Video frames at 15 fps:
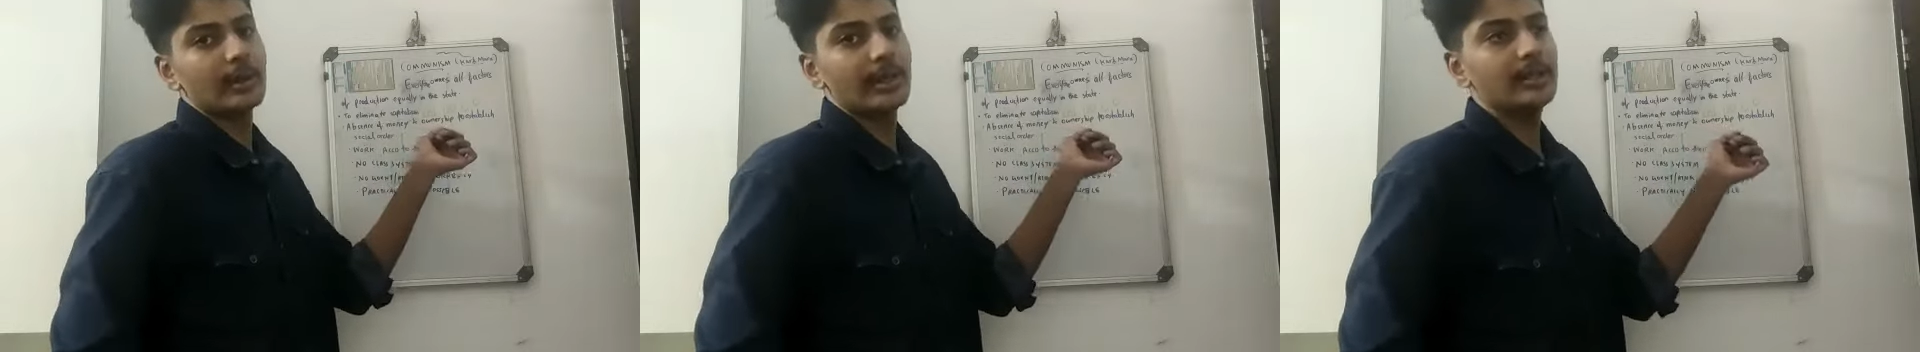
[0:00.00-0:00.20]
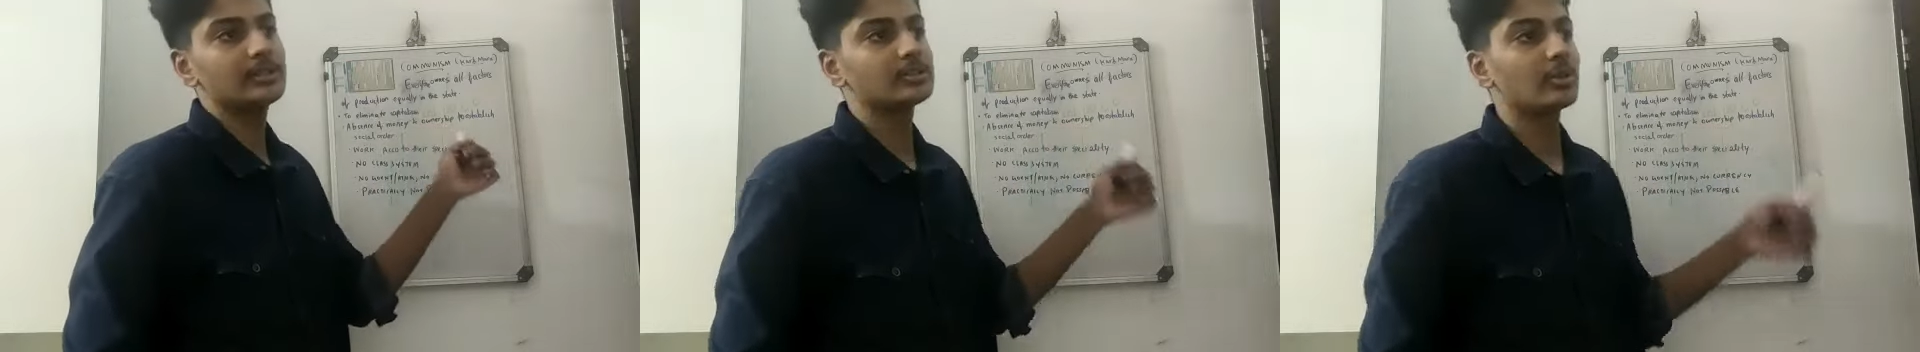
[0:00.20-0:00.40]

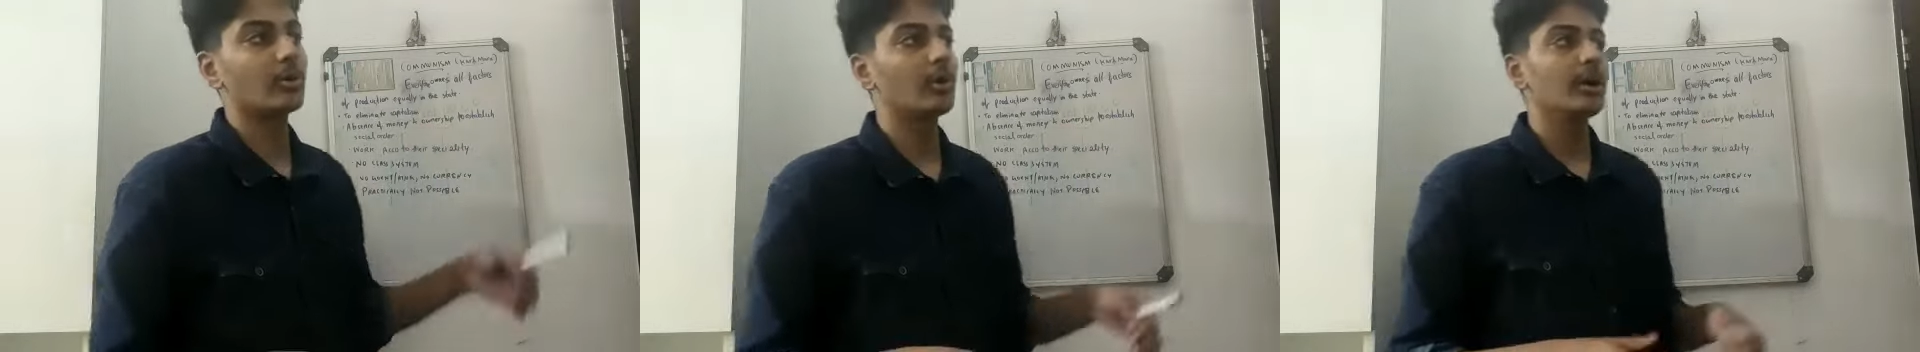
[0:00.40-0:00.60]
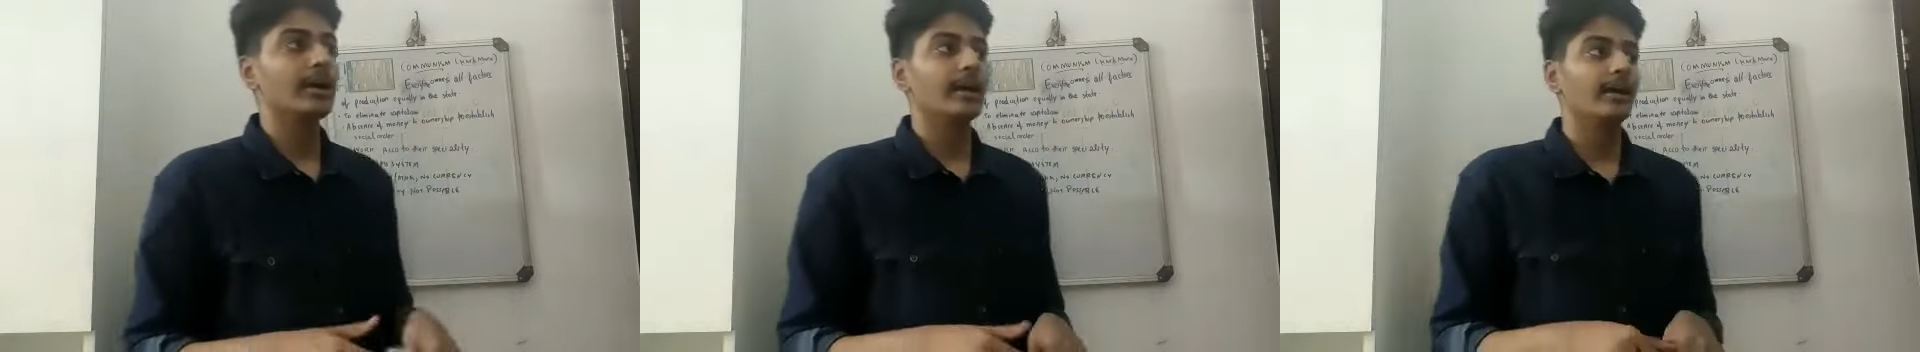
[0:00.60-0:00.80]
money.
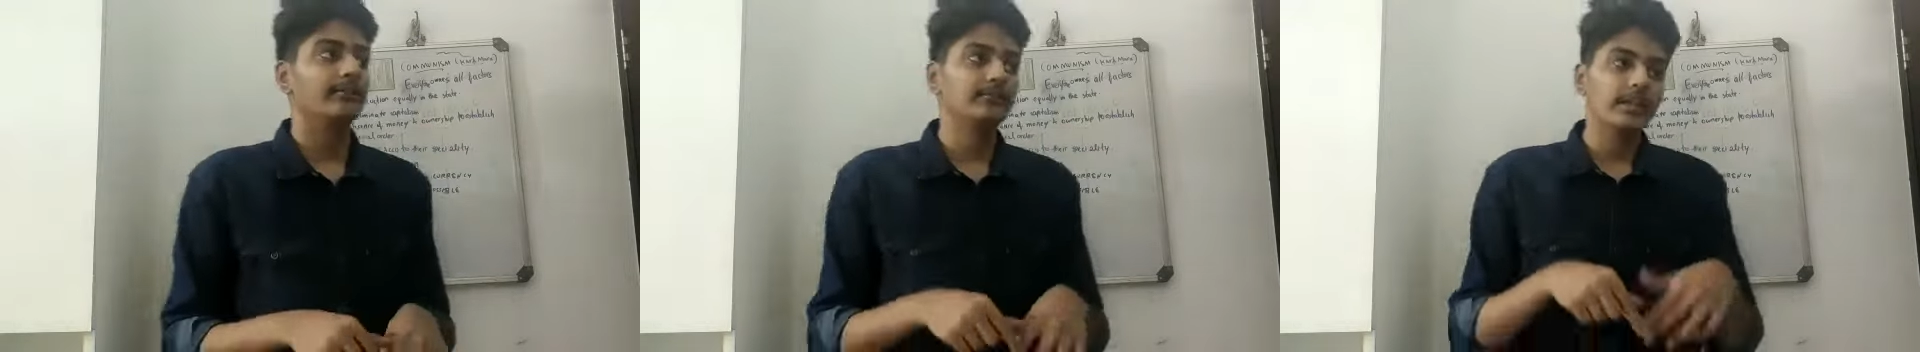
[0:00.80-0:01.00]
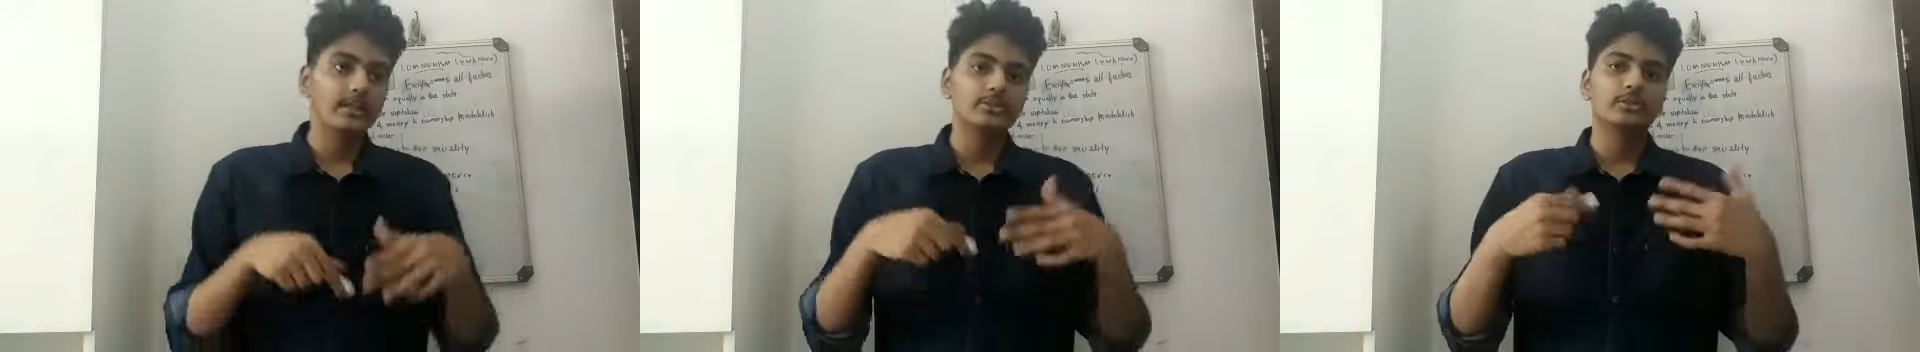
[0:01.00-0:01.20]
So
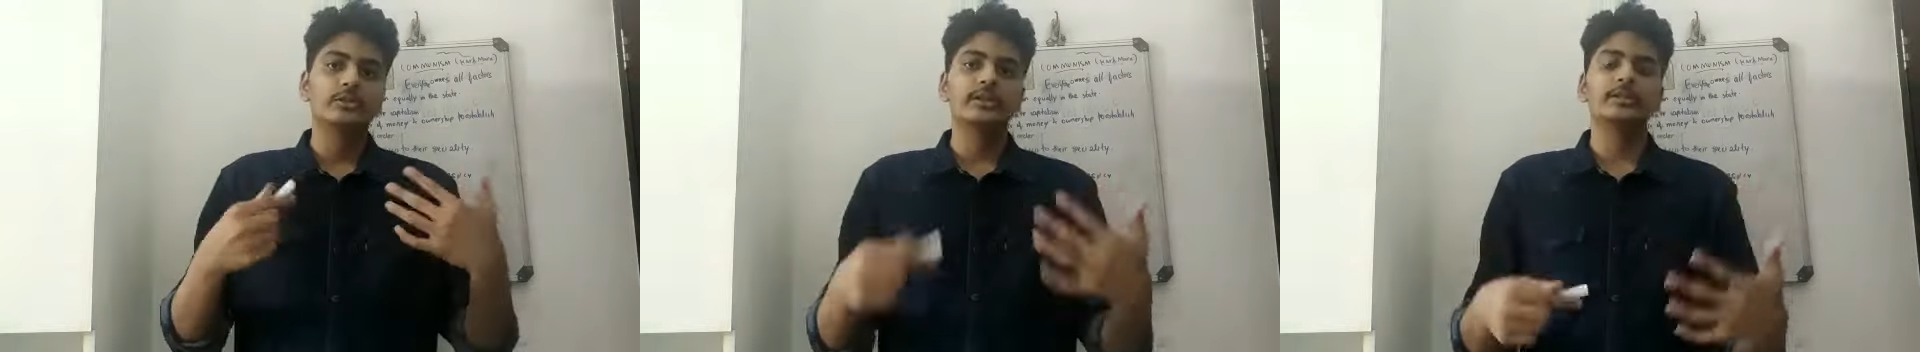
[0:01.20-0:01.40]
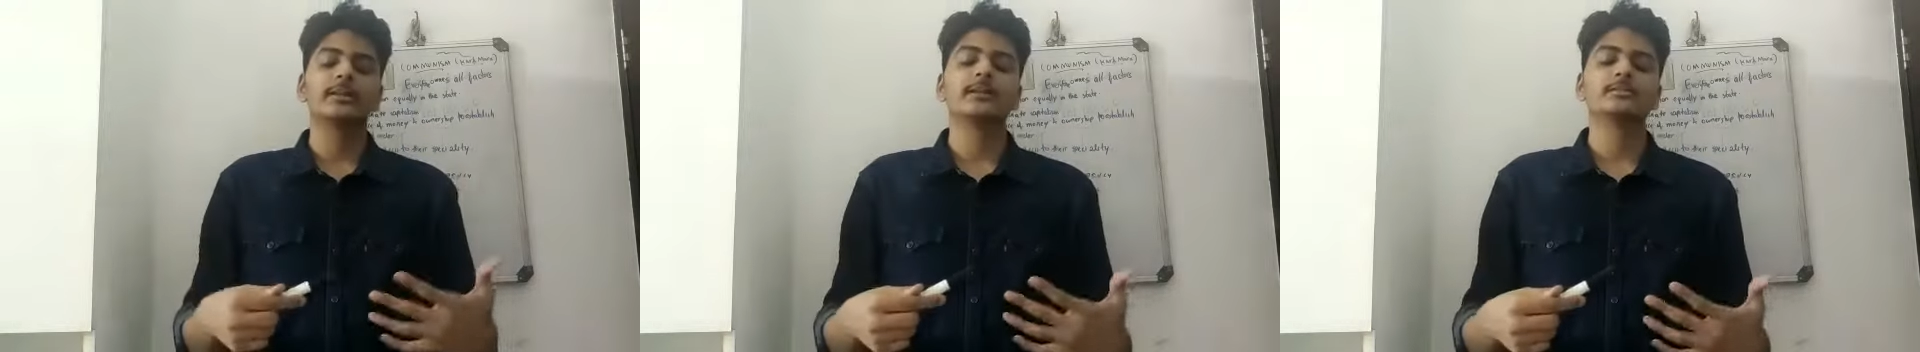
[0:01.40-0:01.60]
if there
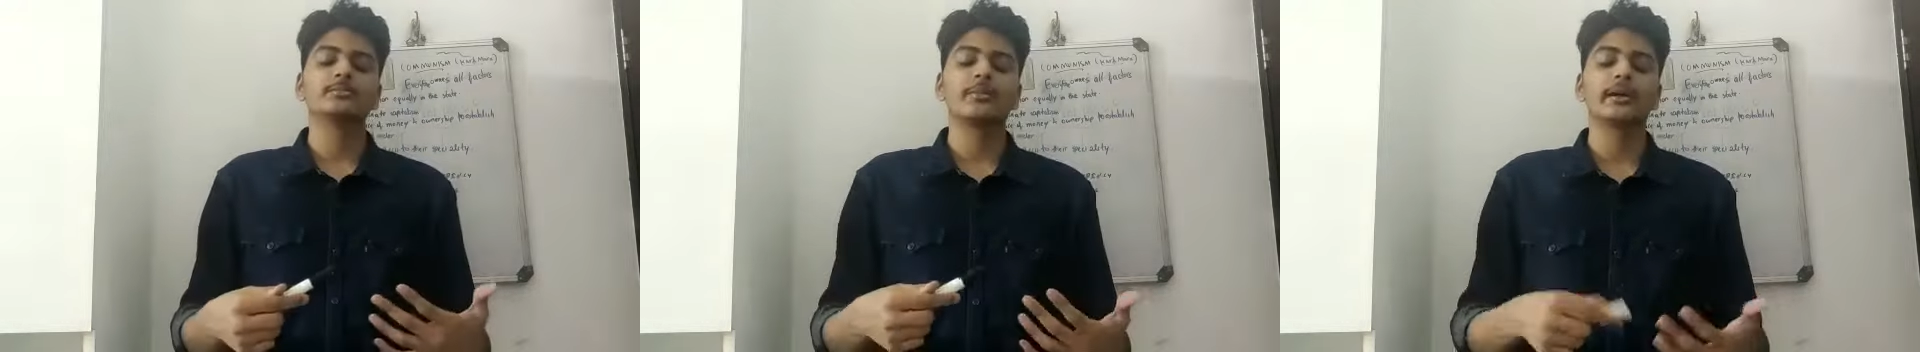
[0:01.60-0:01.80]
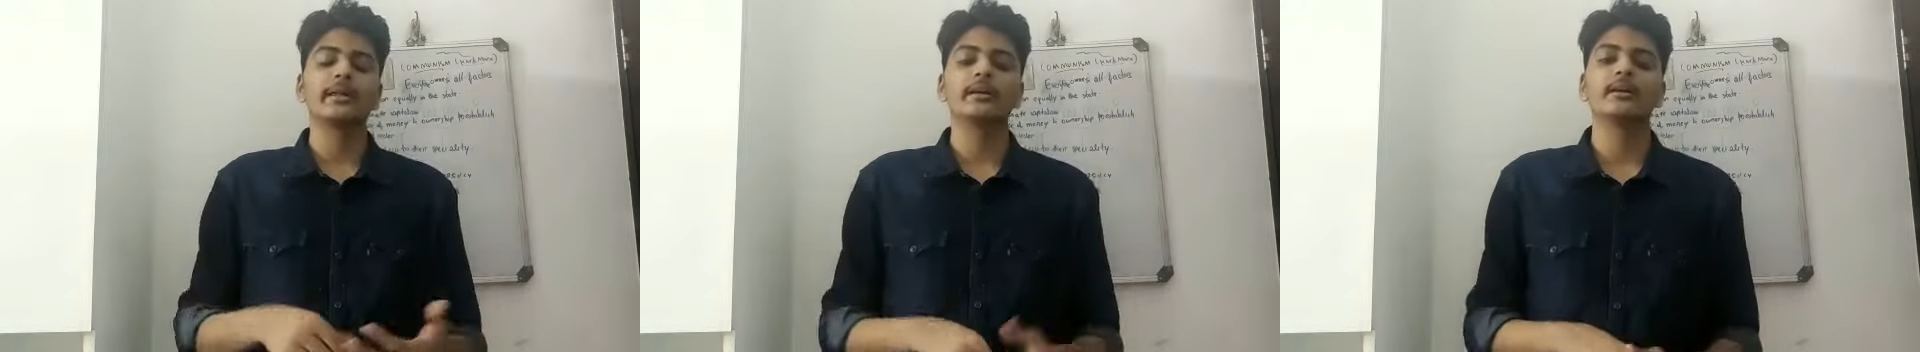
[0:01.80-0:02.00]
is
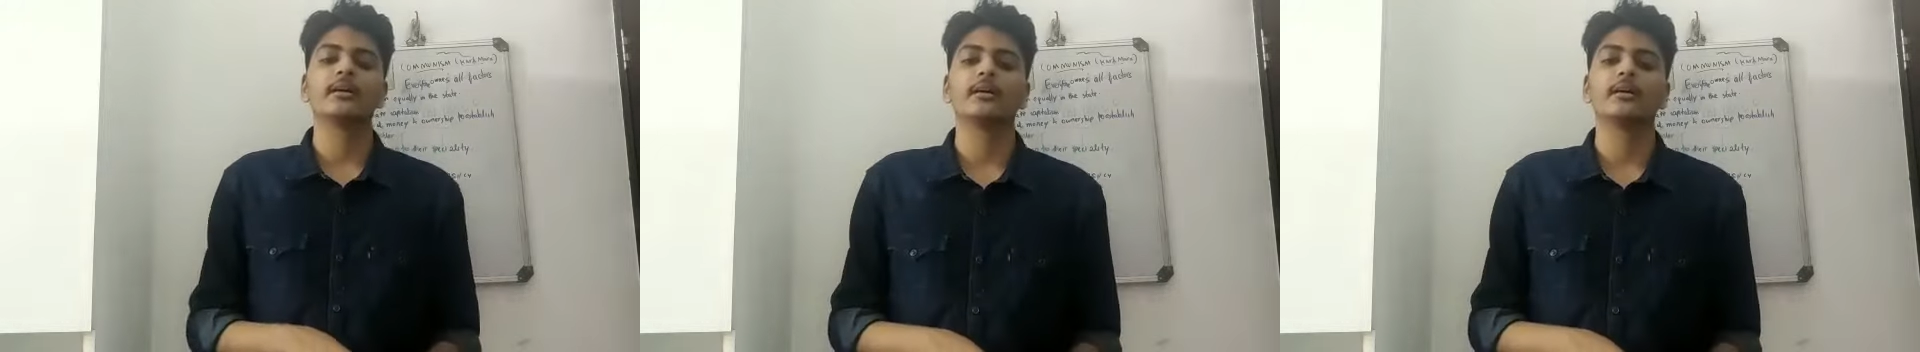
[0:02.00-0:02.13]
money,